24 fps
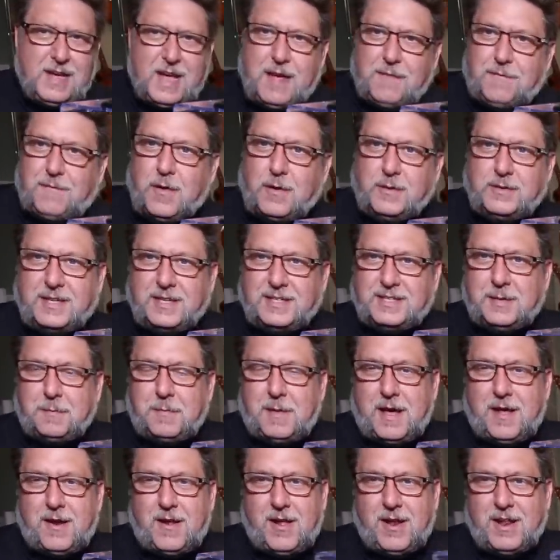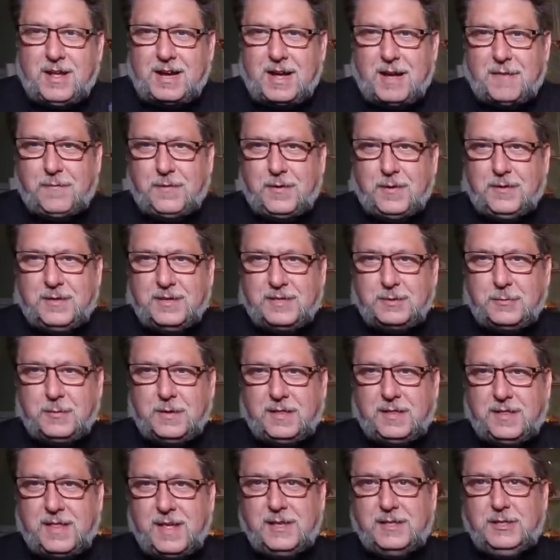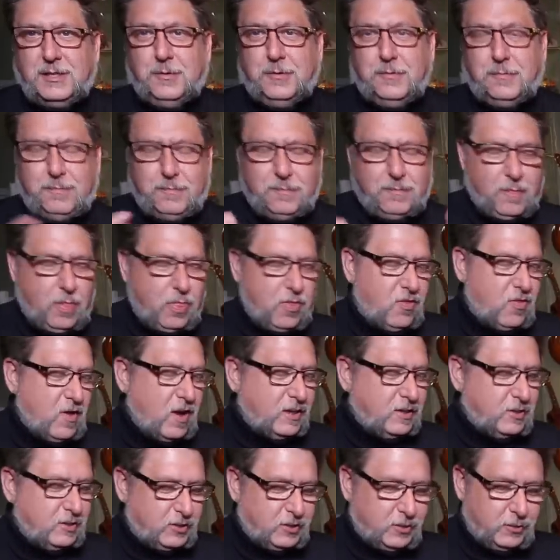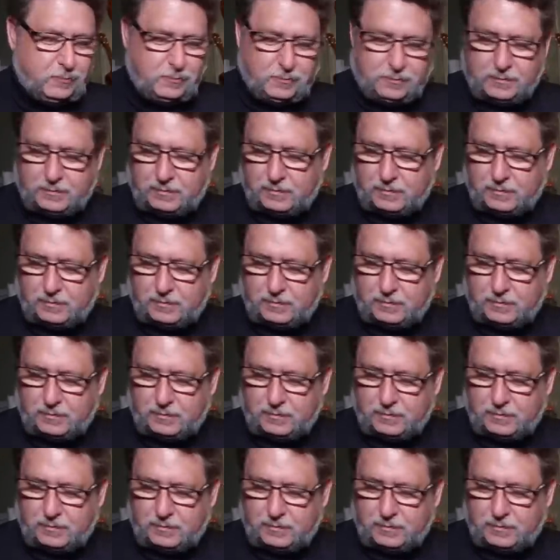And folks, that's about all I got for you this week. Thanks you. Thanks you.